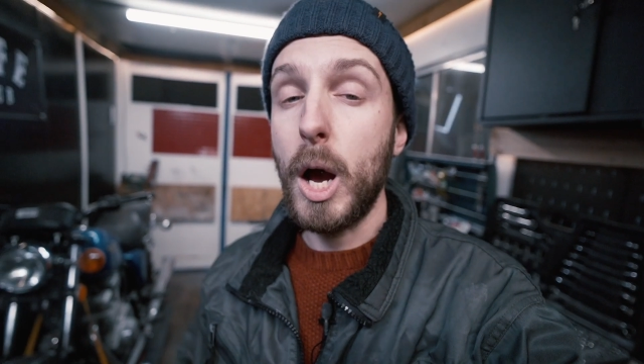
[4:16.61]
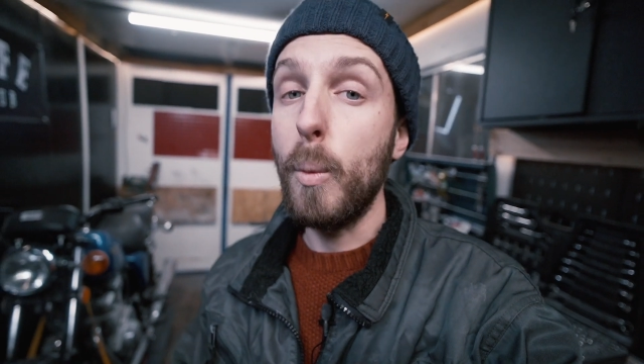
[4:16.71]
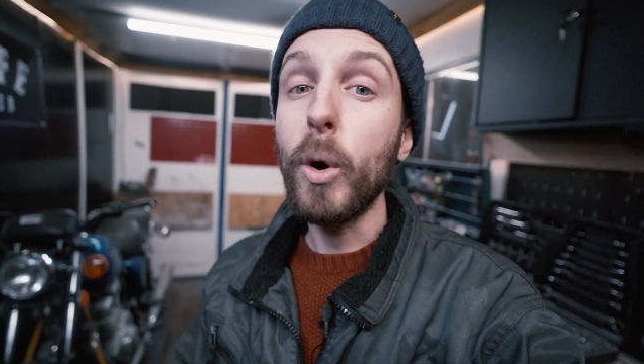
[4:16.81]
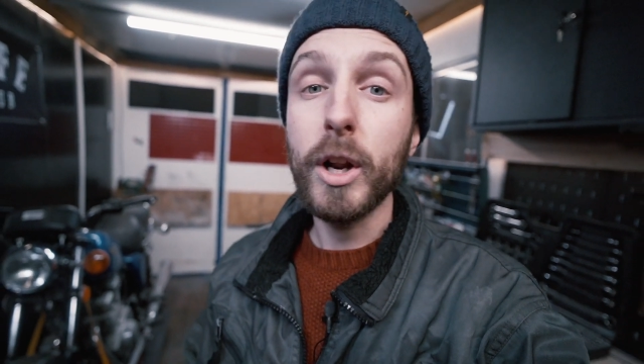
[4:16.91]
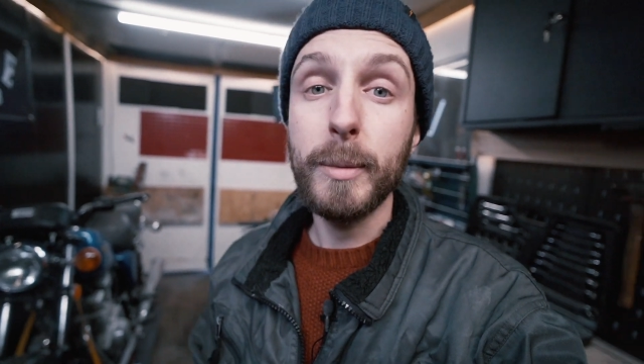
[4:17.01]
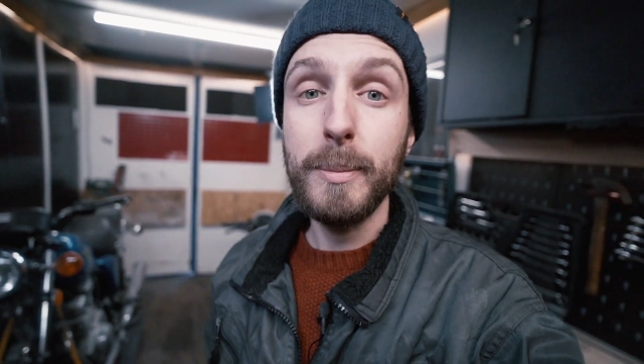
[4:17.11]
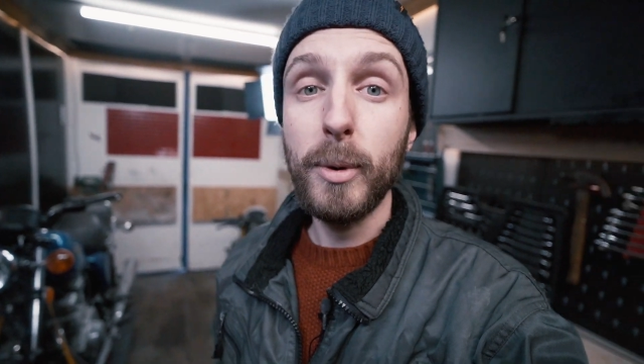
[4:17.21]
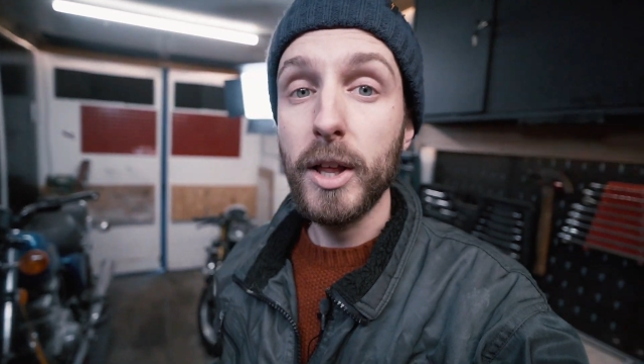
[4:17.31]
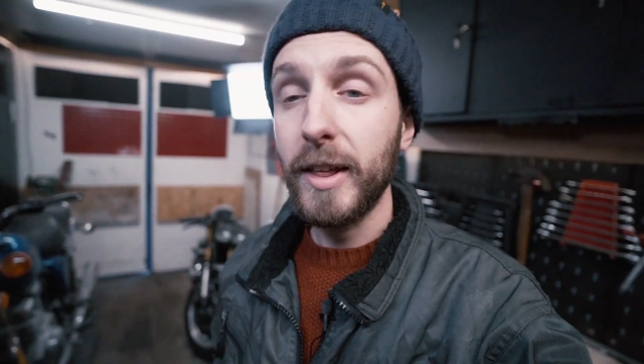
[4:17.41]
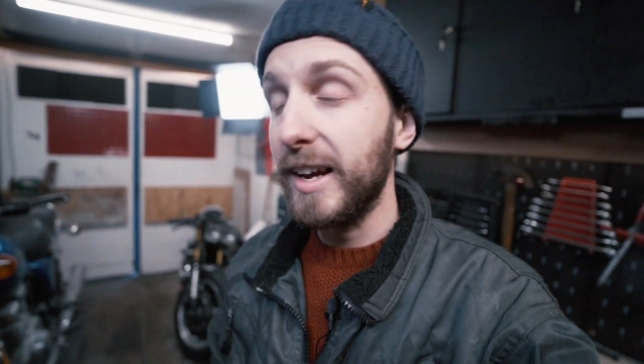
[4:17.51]
and what I mean
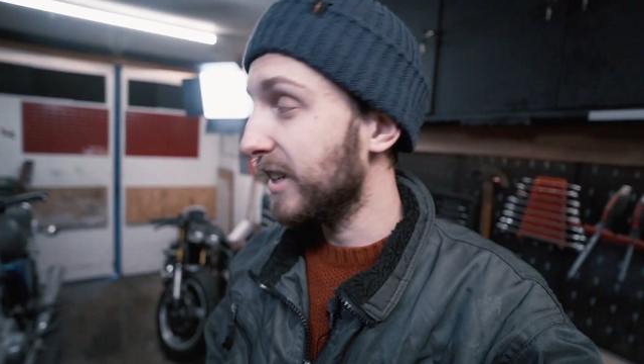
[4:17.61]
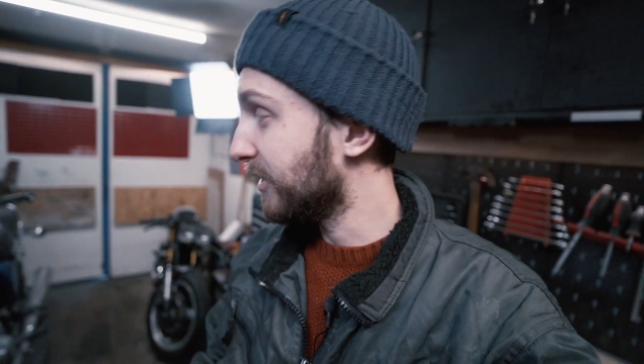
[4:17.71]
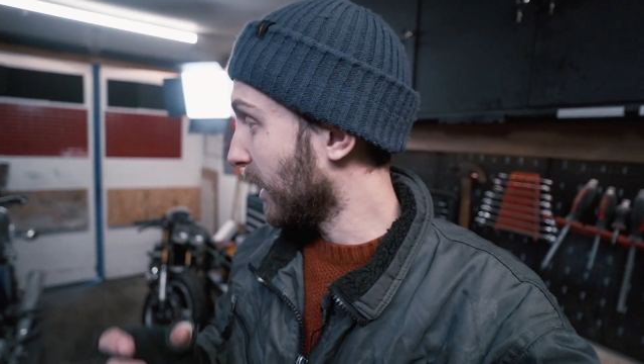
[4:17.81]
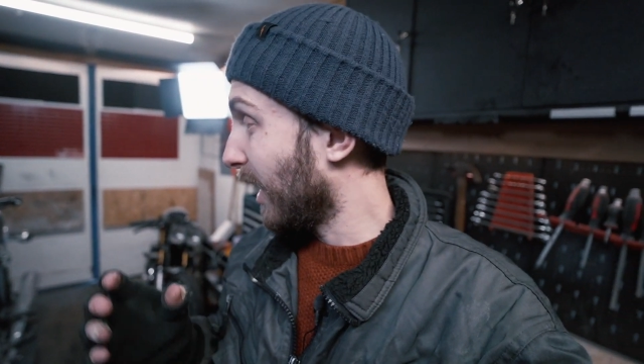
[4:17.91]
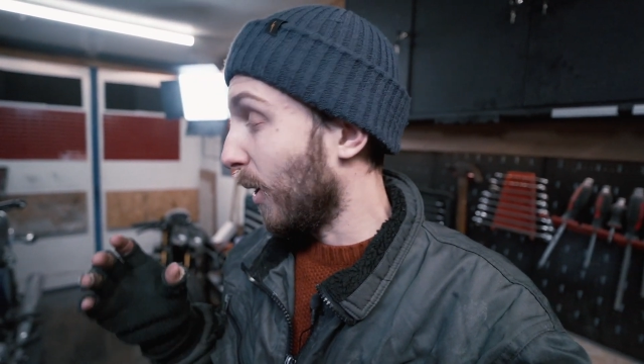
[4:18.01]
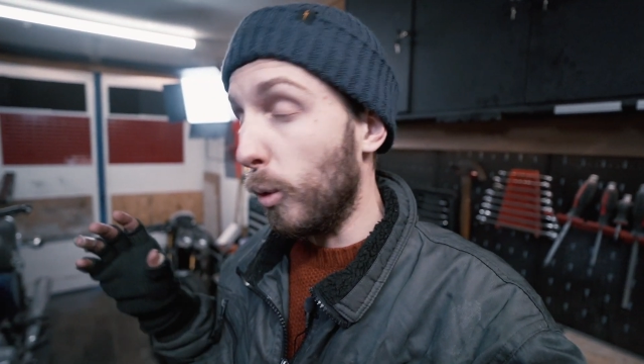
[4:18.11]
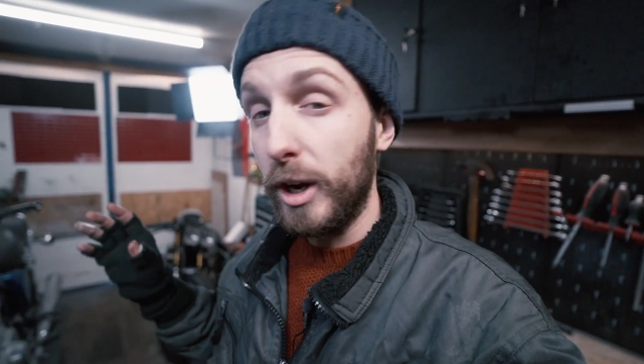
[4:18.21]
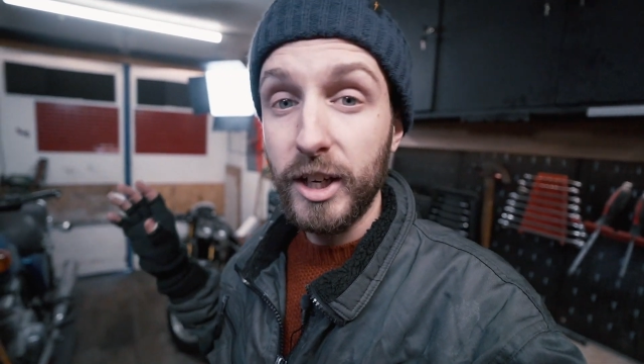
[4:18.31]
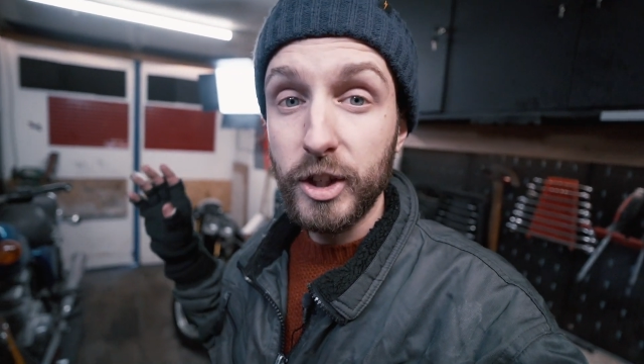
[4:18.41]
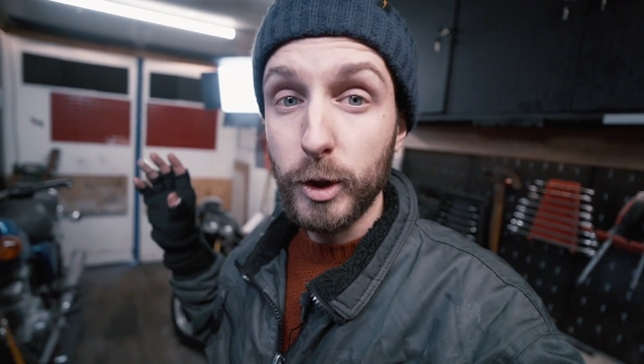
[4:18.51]
by that is we're
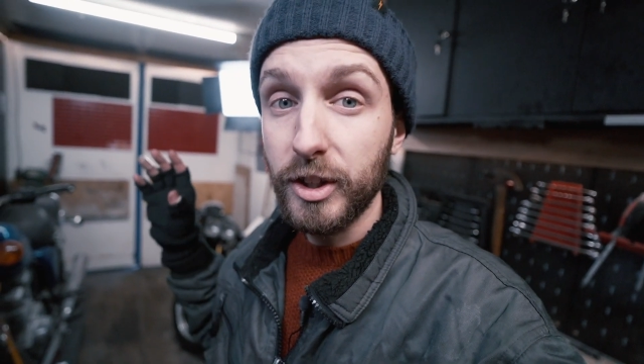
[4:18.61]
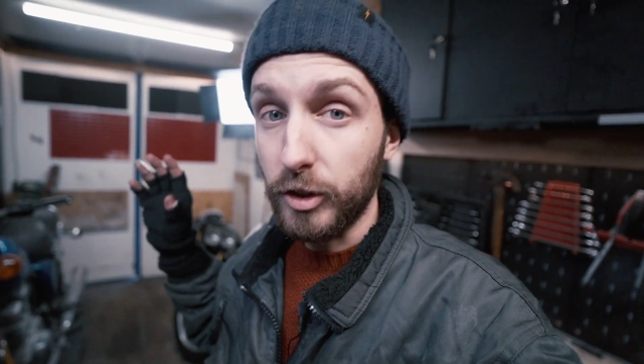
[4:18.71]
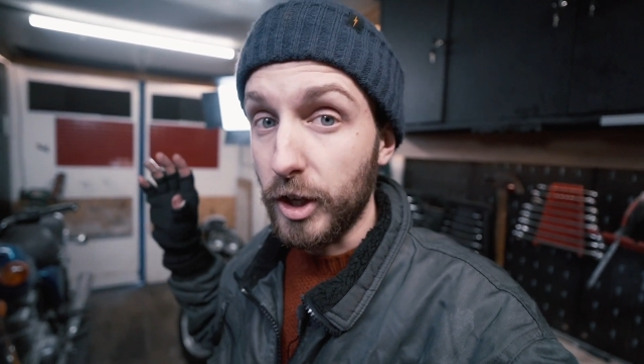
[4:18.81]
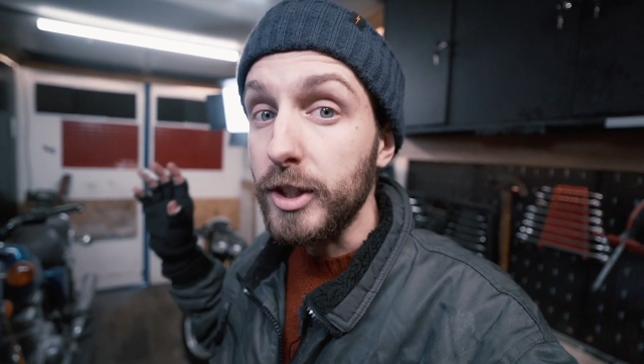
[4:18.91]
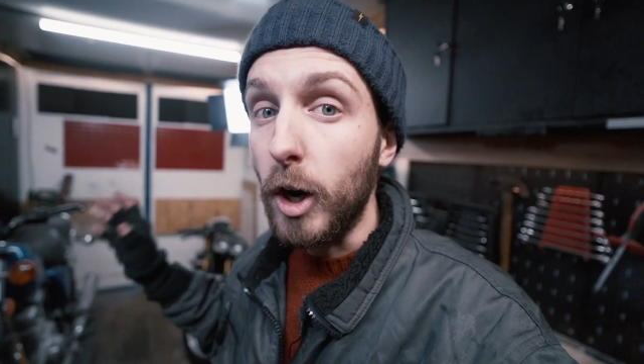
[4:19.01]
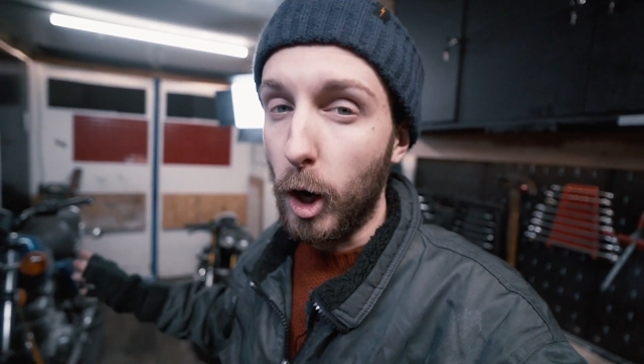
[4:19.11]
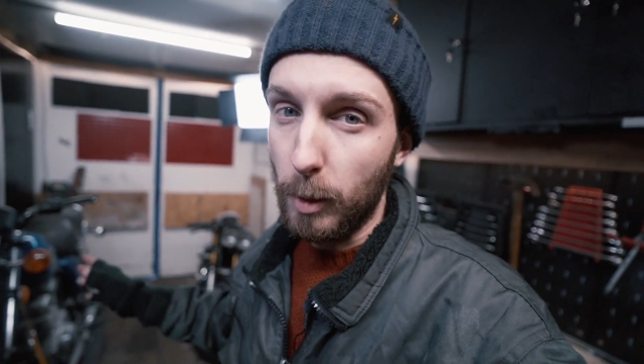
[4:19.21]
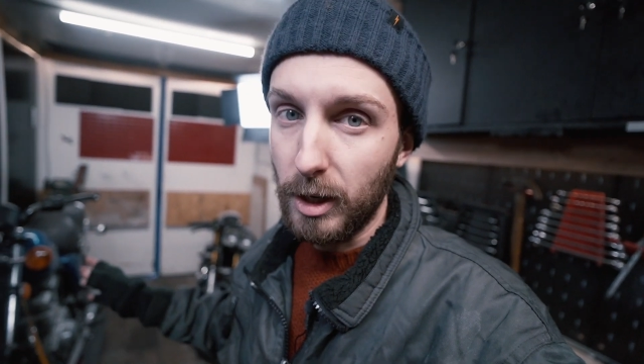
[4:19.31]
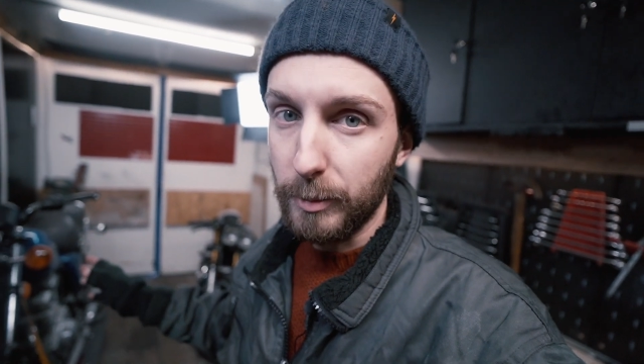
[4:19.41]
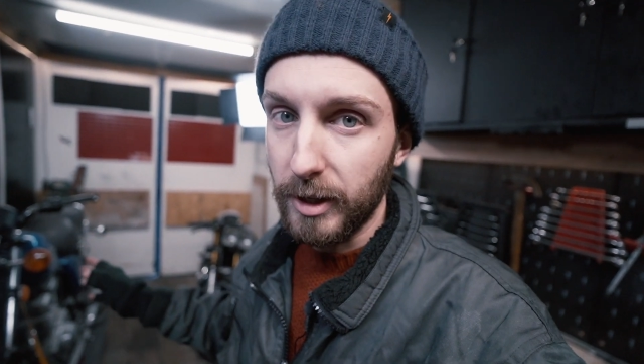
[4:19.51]
going to do this on a
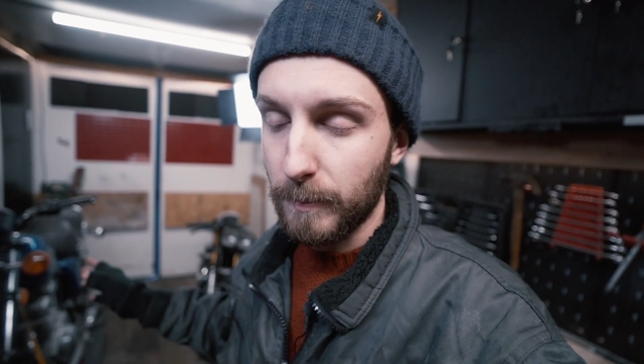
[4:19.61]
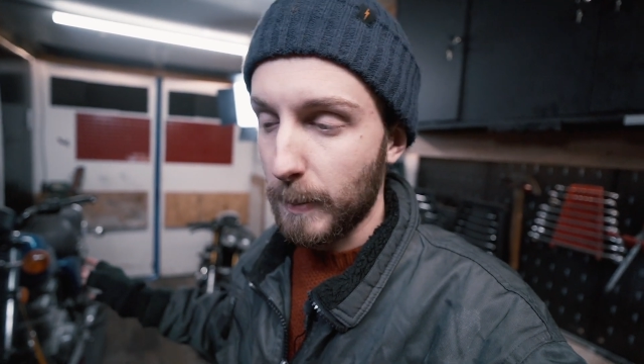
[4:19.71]
time limit.